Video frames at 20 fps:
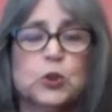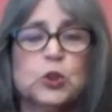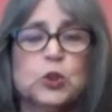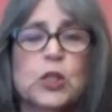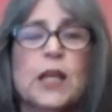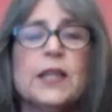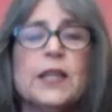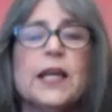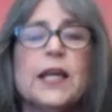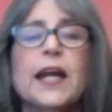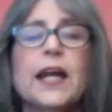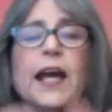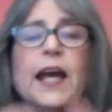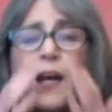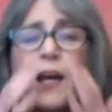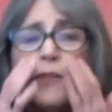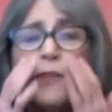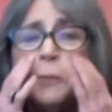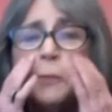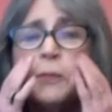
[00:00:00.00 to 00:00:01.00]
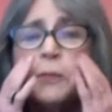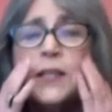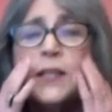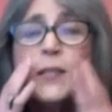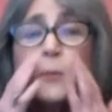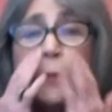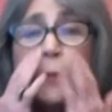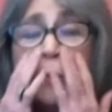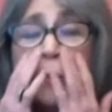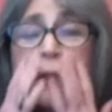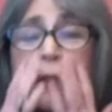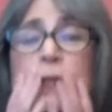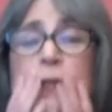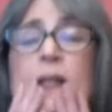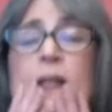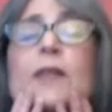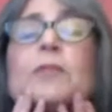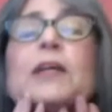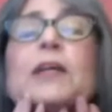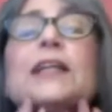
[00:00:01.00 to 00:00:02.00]
And then every place we put
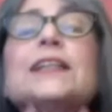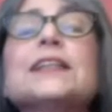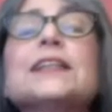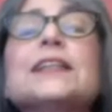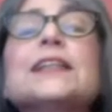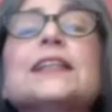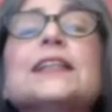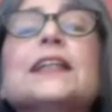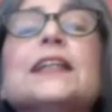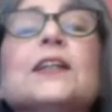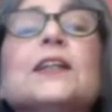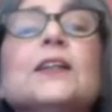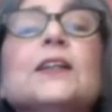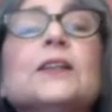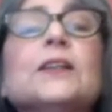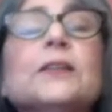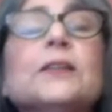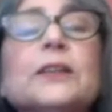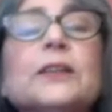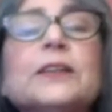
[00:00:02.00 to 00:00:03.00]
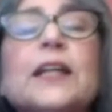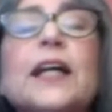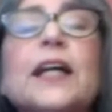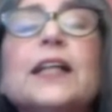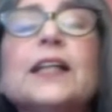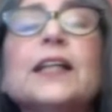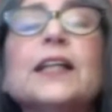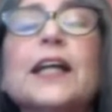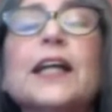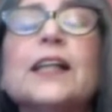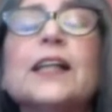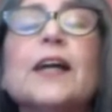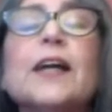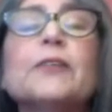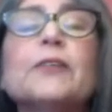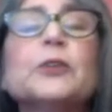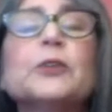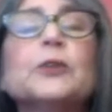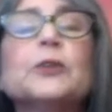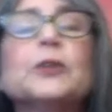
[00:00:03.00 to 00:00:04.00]
it, it makes us giggle. It's kind of like
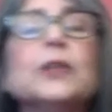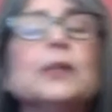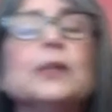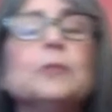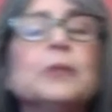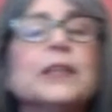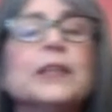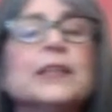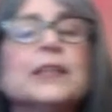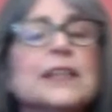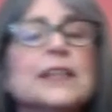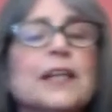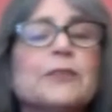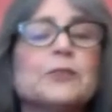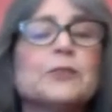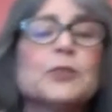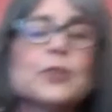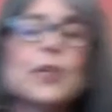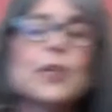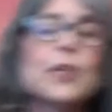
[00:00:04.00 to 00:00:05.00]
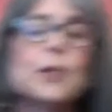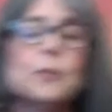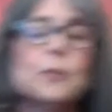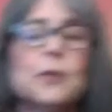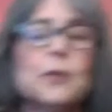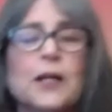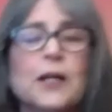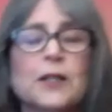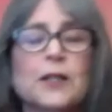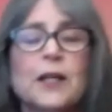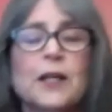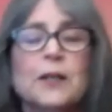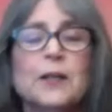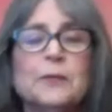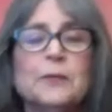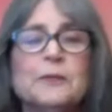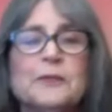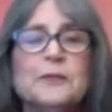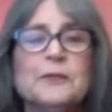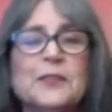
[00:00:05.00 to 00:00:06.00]
laughter cream, but it's laughter.
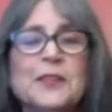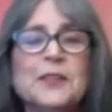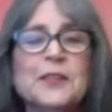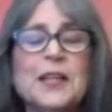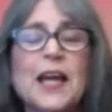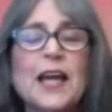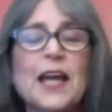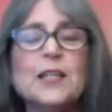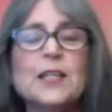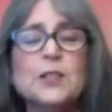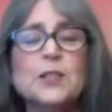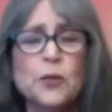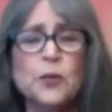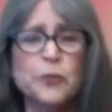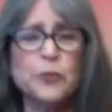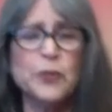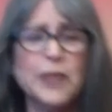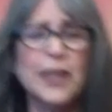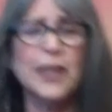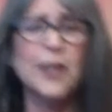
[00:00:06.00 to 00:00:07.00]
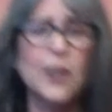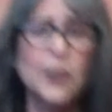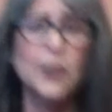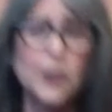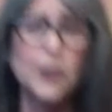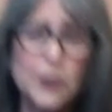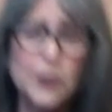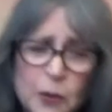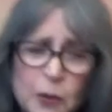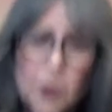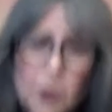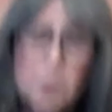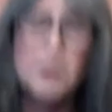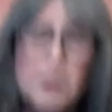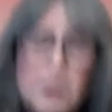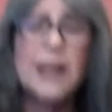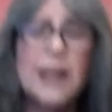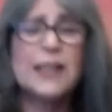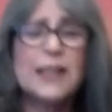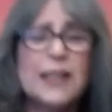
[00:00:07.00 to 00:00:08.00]
Okay, and don't forget all your whole
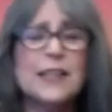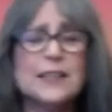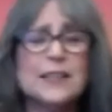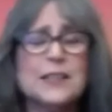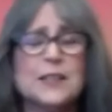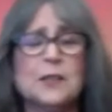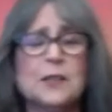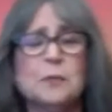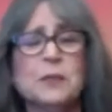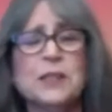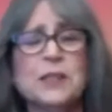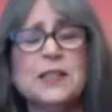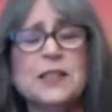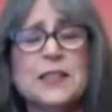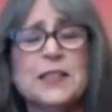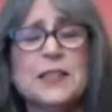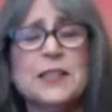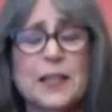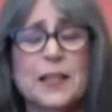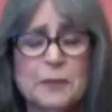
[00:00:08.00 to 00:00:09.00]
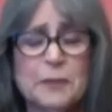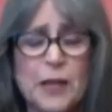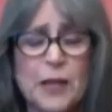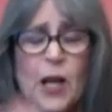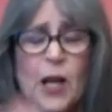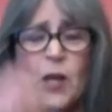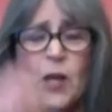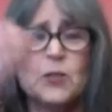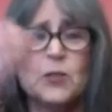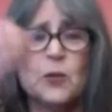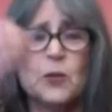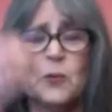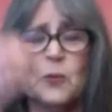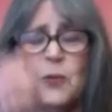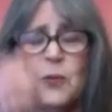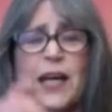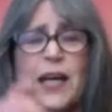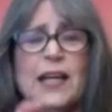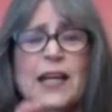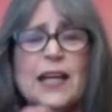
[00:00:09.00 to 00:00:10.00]
body that's going to be in the sun. So
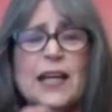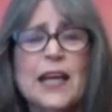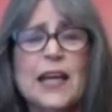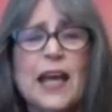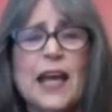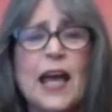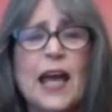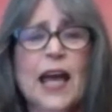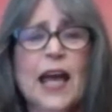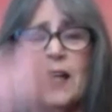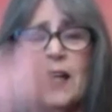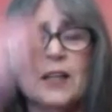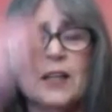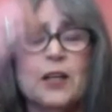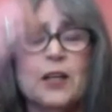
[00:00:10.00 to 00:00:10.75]
ready and